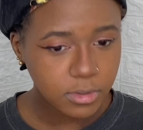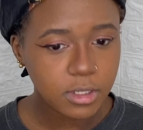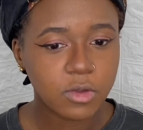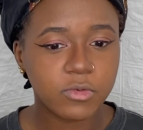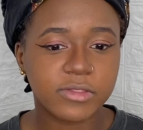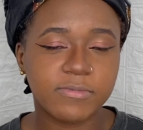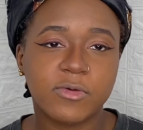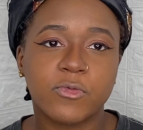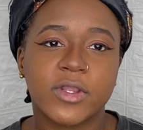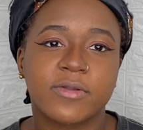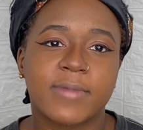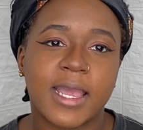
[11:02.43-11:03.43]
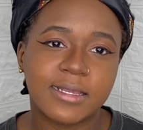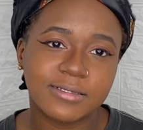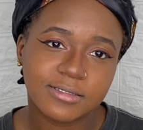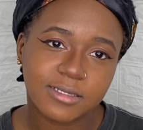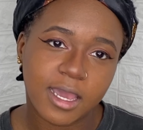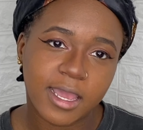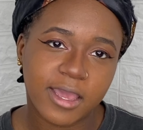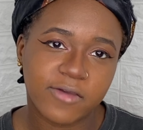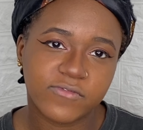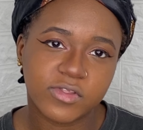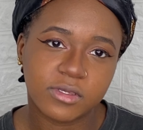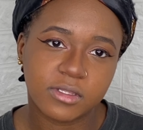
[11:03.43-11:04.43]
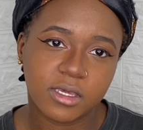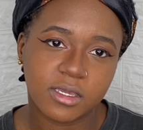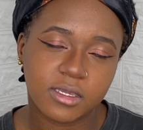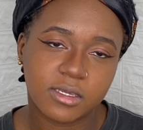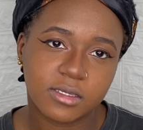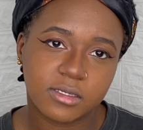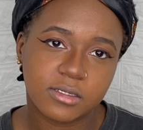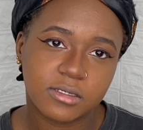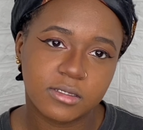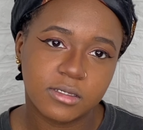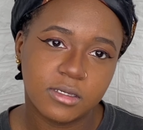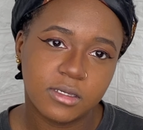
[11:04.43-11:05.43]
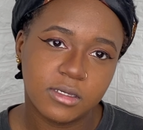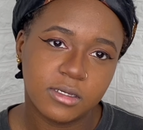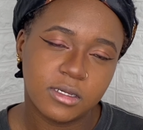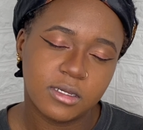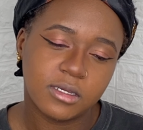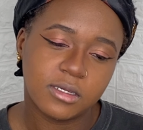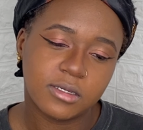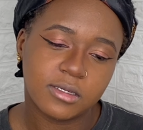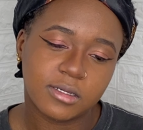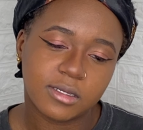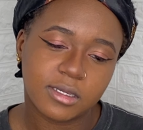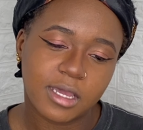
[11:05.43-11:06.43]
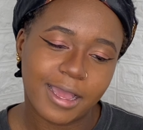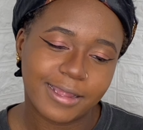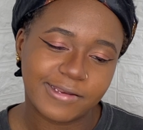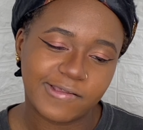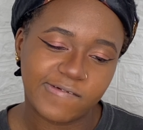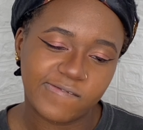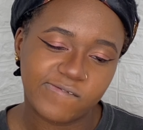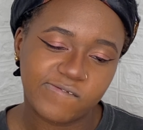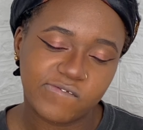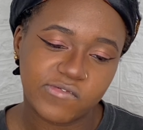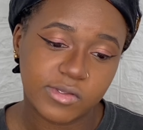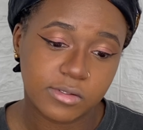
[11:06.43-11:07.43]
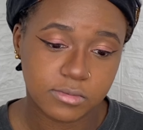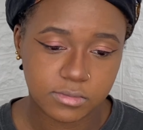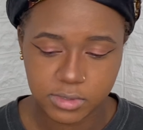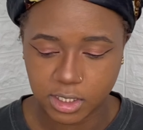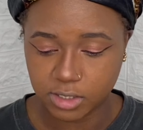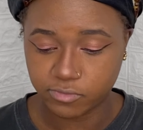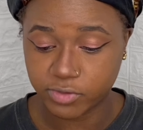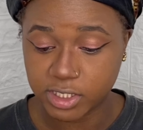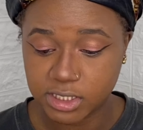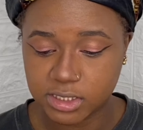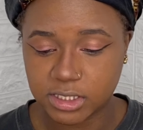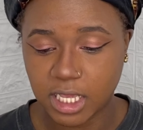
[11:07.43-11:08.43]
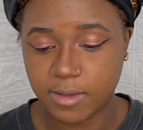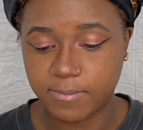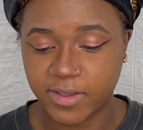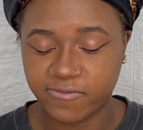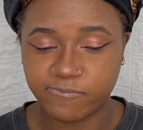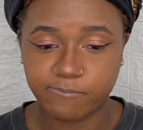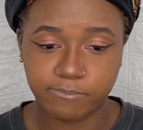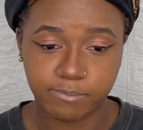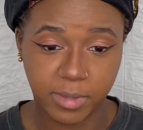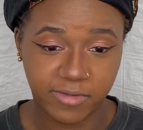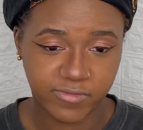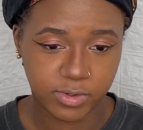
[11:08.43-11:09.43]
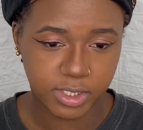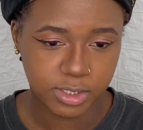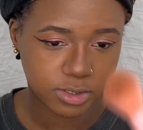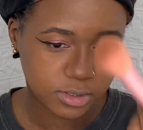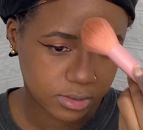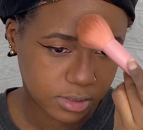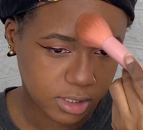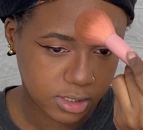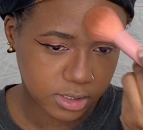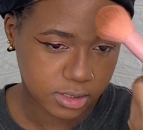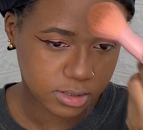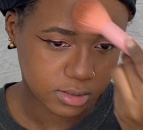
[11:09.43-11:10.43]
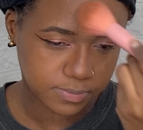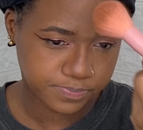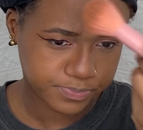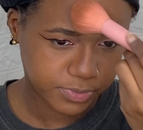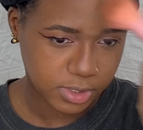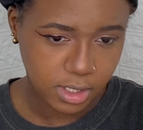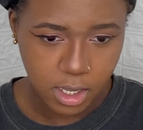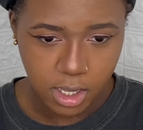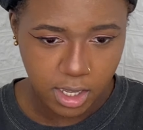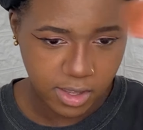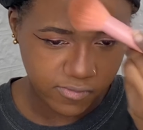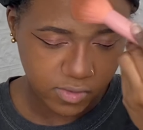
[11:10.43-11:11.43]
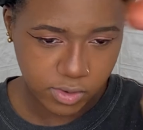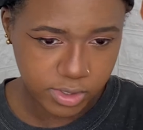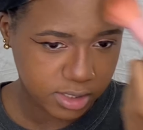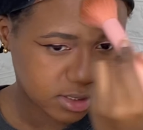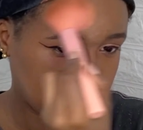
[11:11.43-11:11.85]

with me wearing mask, I have to like kind of like really set my foundation, because if you're going out to